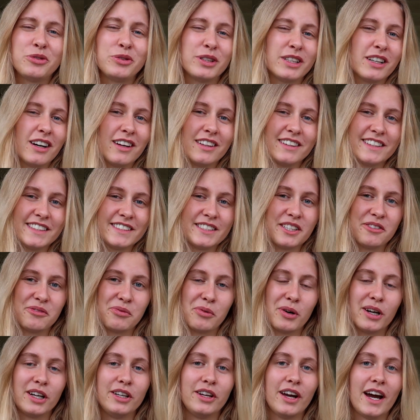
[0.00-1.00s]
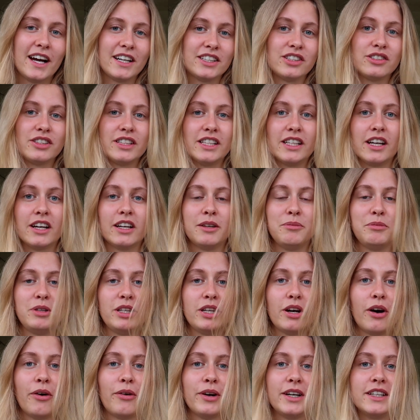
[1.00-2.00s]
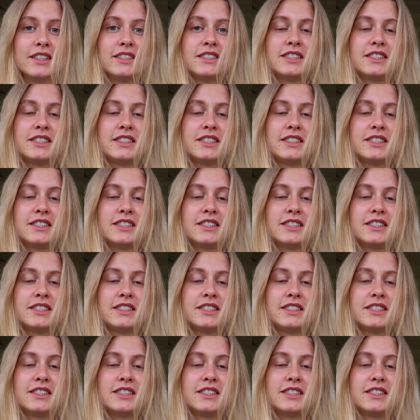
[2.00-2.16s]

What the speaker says: regardless of where you're actually going to be going.